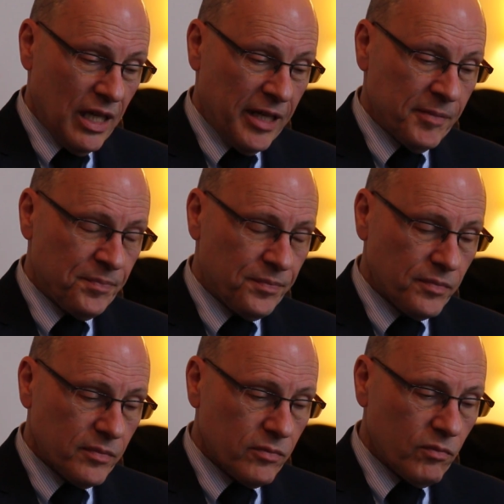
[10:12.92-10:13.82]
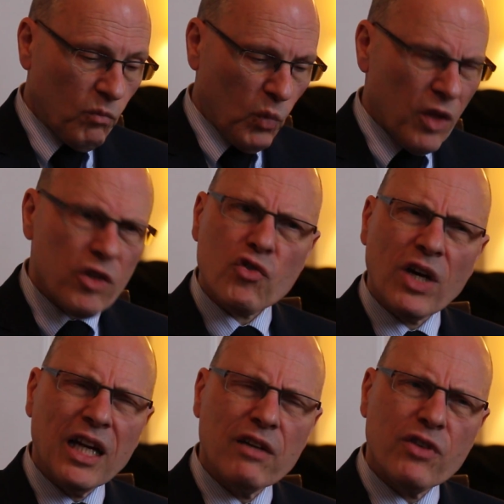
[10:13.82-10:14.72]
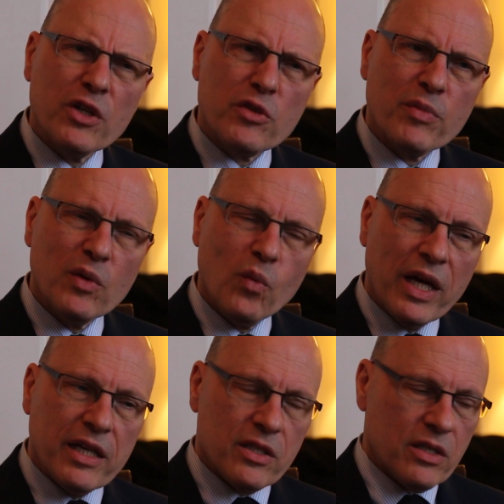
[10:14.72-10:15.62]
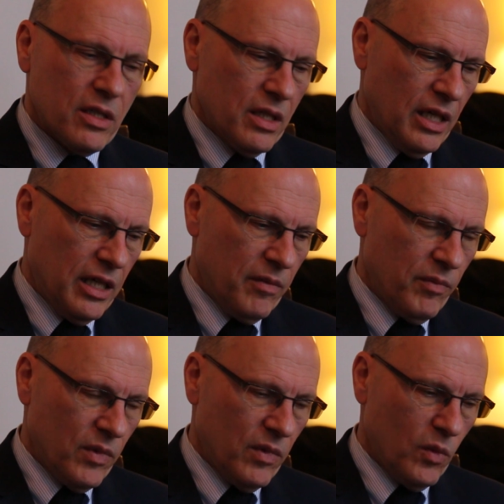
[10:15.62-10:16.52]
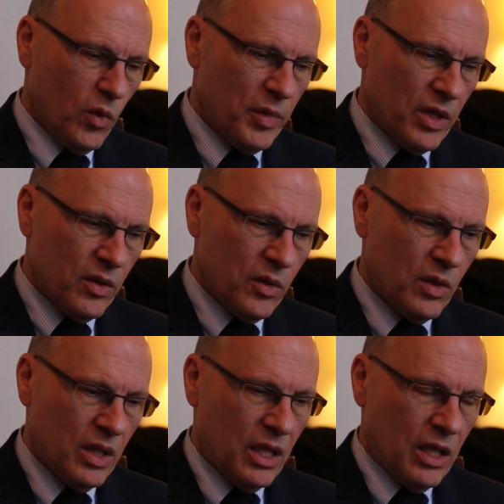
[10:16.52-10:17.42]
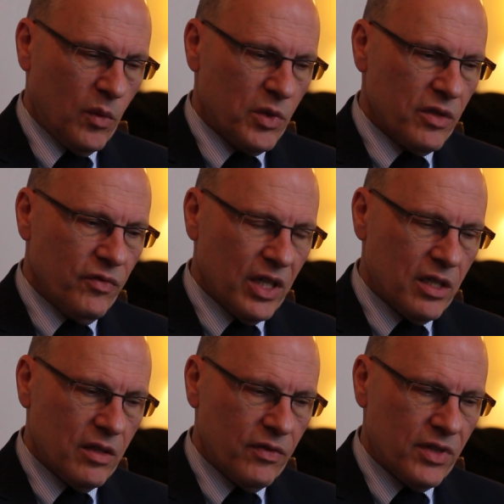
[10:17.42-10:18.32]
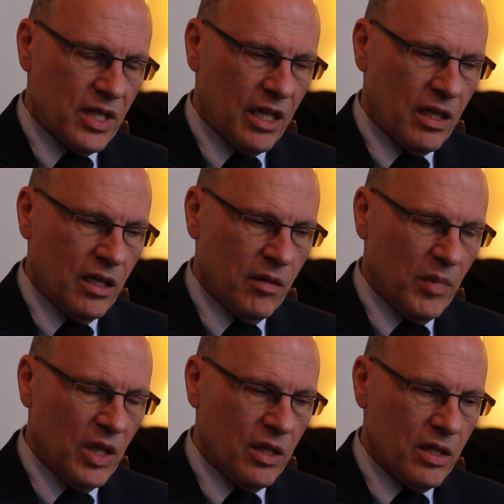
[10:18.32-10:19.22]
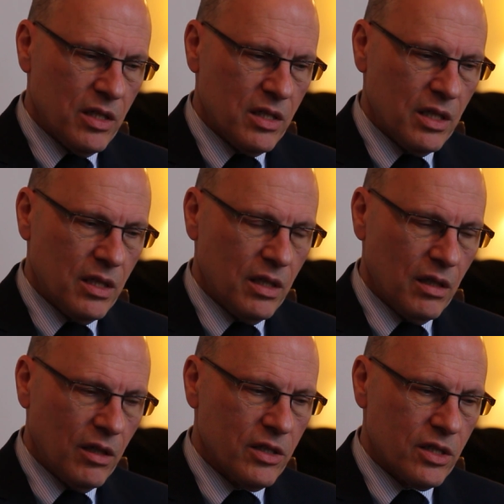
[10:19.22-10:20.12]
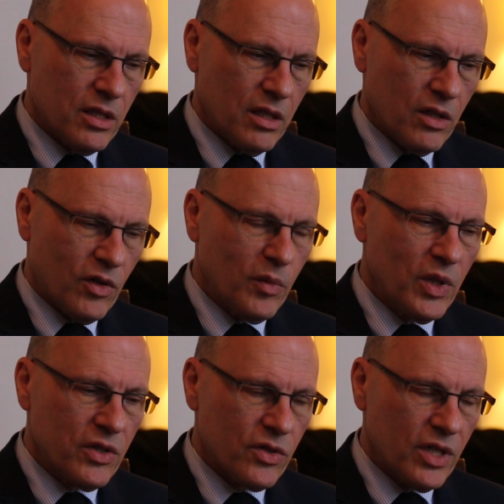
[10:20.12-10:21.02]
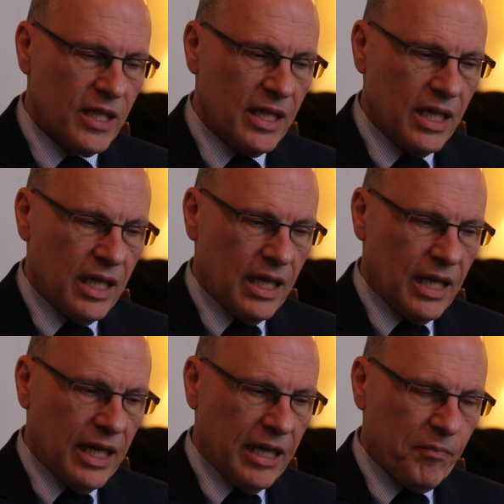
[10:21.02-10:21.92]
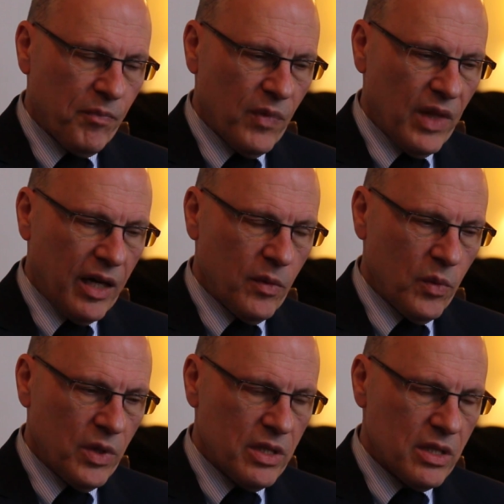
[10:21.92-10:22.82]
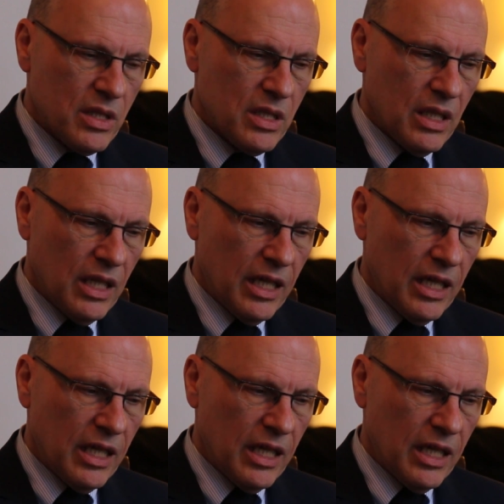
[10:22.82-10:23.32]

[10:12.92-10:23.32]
The trial of Rosemary West, the woman who was convicted of 10 murders in Gloucester, Cromwell Street, that was